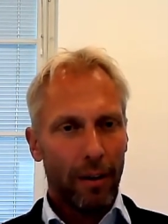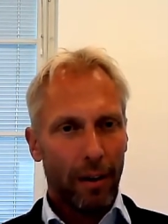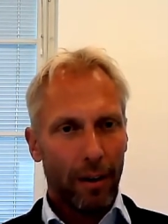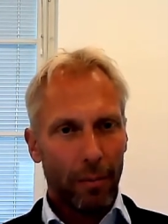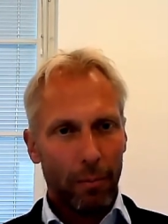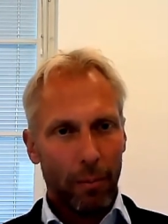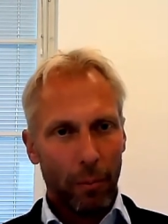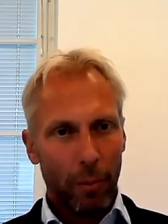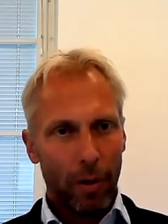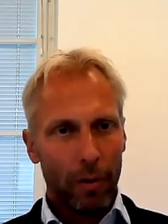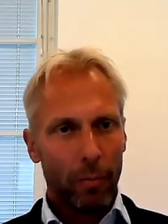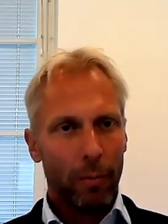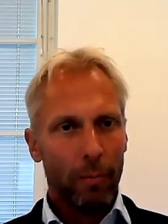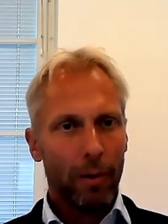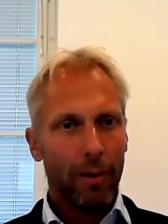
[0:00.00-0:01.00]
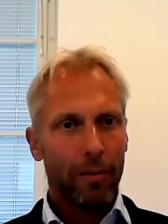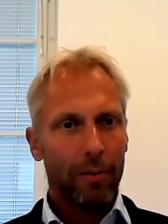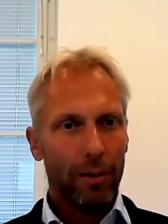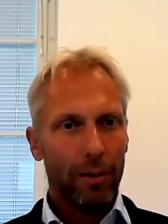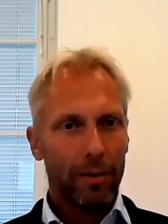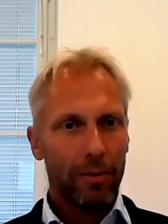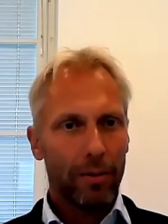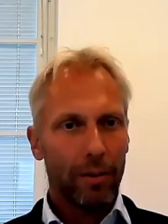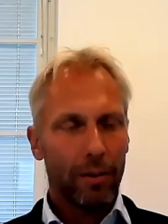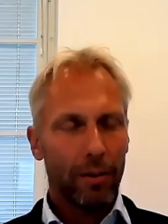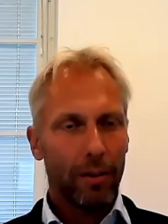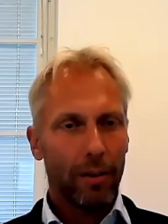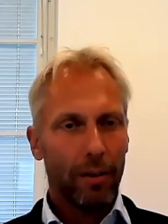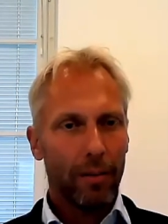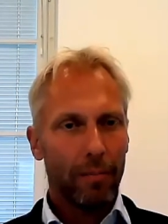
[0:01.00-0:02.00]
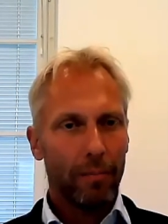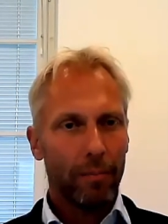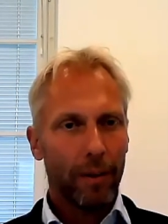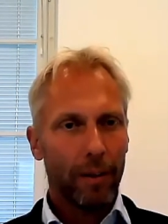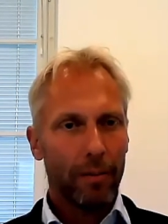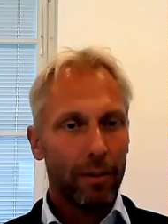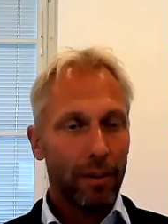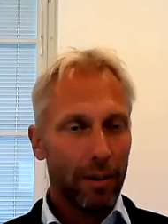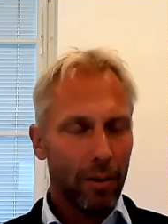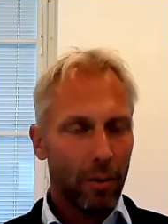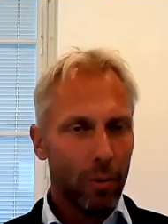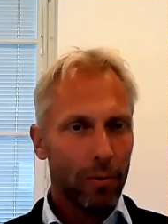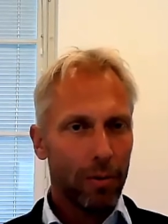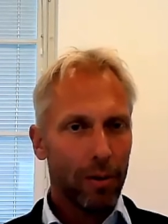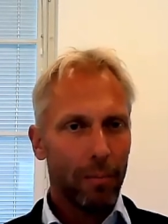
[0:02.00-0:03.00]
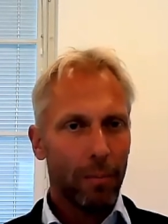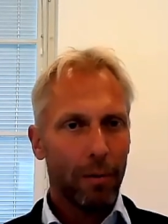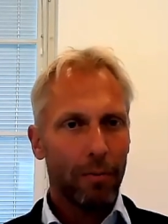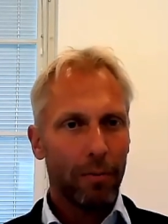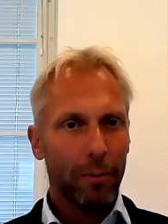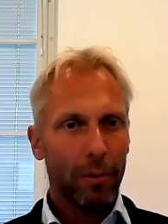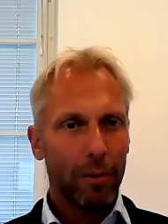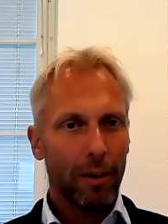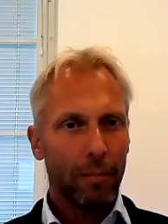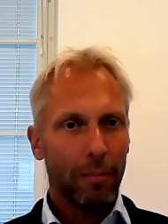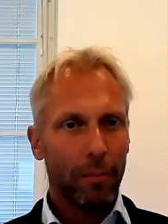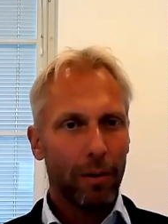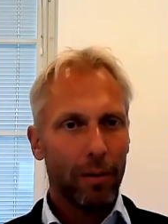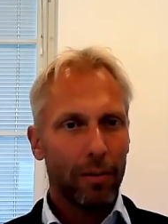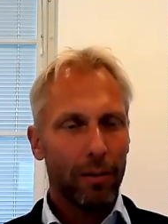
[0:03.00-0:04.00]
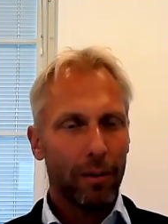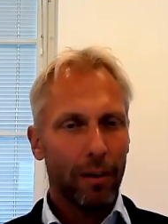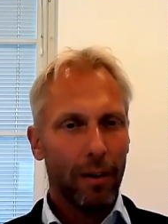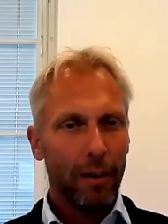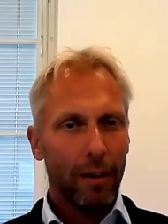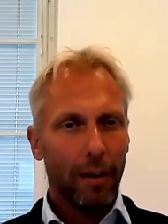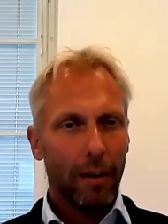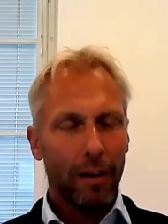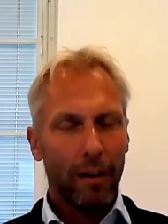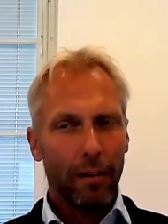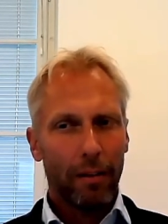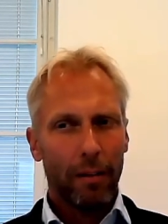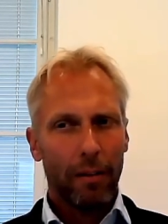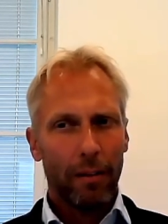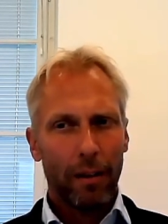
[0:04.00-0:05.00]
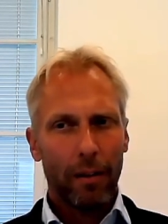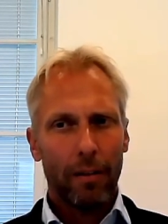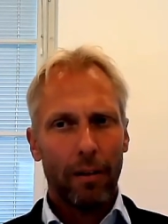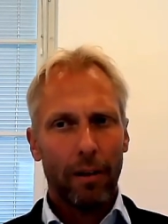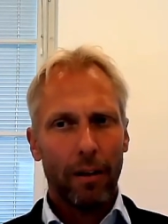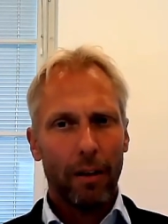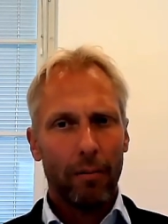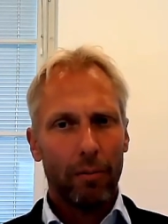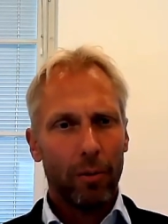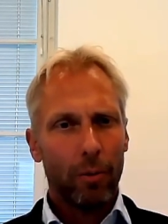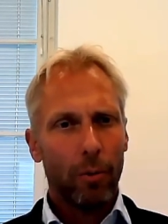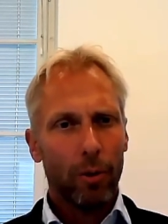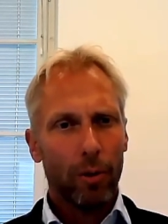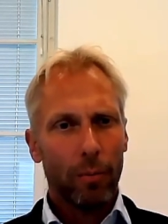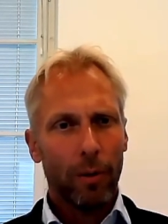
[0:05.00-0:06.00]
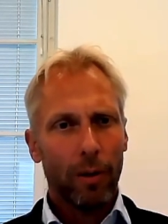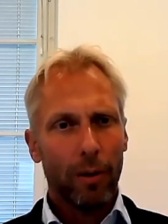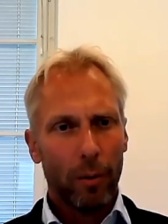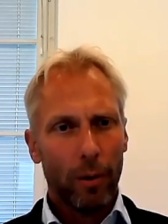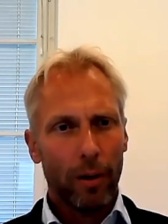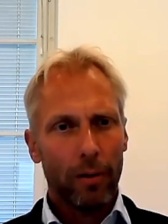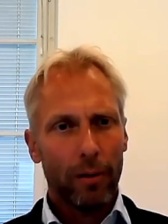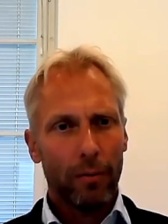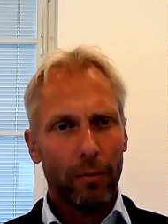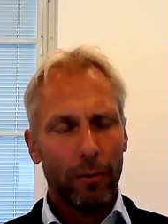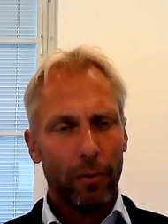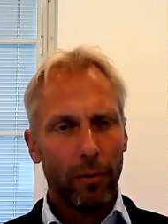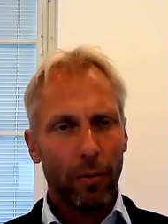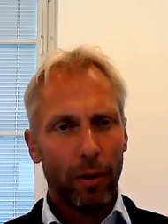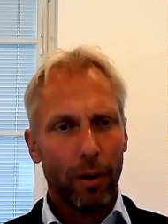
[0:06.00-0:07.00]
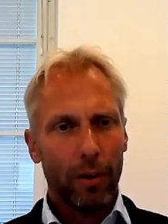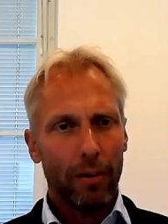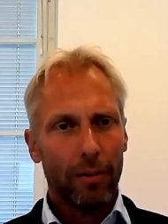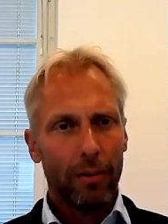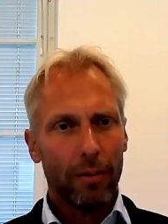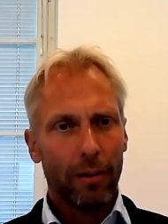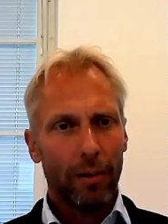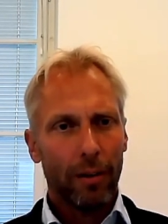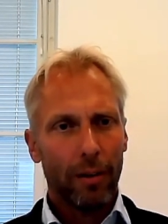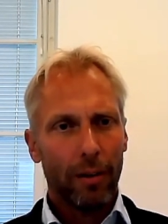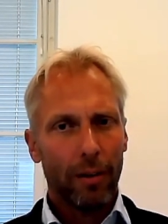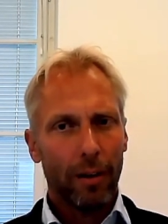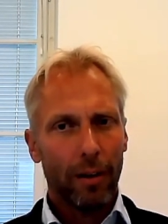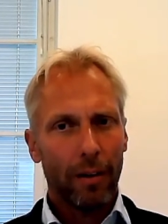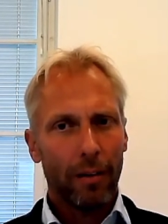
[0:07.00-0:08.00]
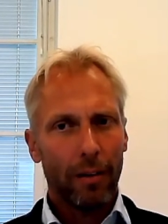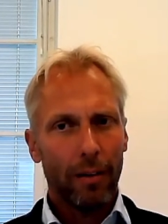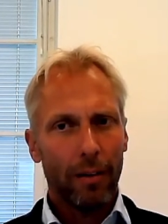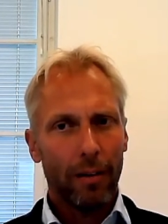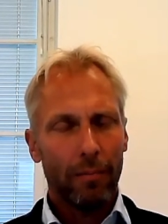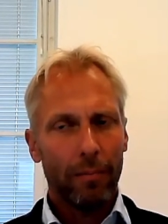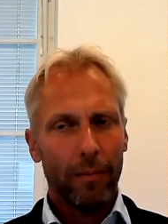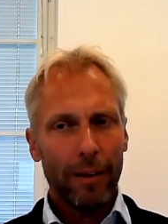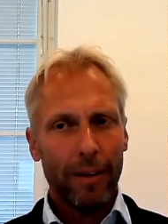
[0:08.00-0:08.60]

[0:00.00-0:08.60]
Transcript: um, worked with many seasoned um, CEOs in the portfolio companies, and I think they have taught me quite a few things. Uh, and uh,